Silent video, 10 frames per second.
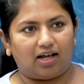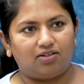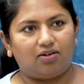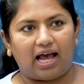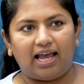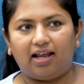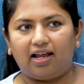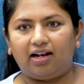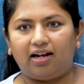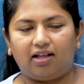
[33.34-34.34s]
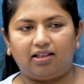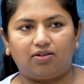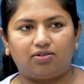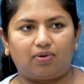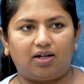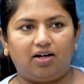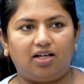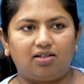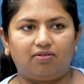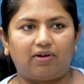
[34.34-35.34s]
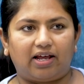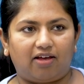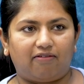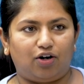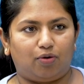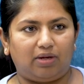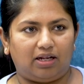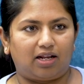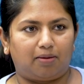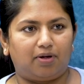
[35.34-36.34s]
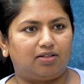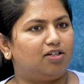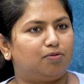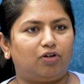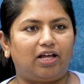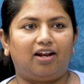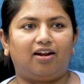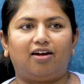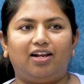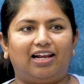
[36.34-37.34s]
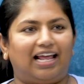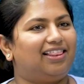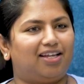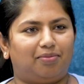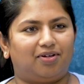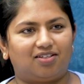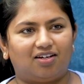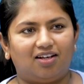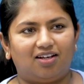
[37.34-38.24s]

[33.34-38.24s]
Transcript: Yeah. So, there's one reason when I went to meet that person is because I really like that person.